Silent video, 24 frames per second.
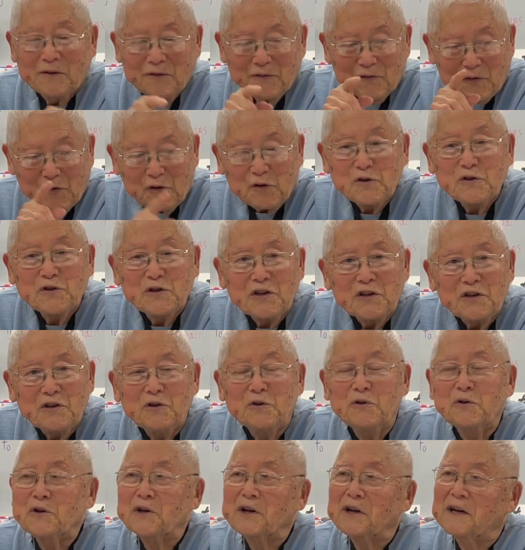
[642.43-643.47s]
First in
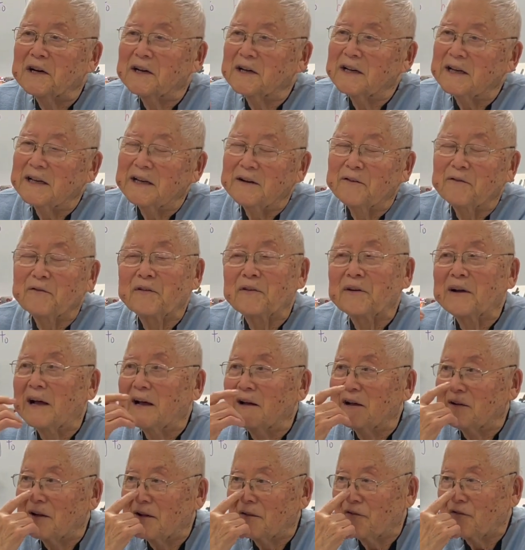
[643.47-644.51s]
Utah, and
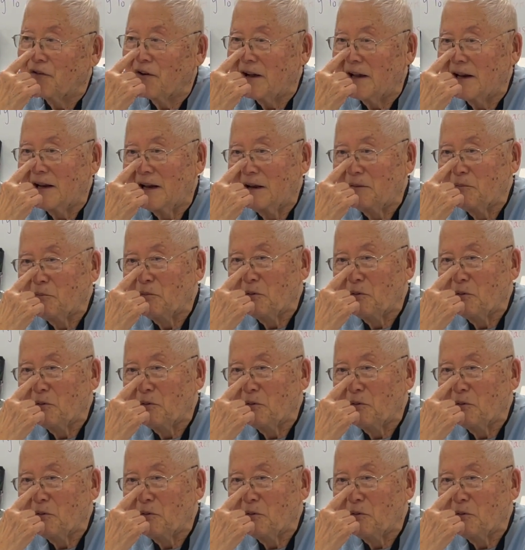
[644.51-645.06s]
finally,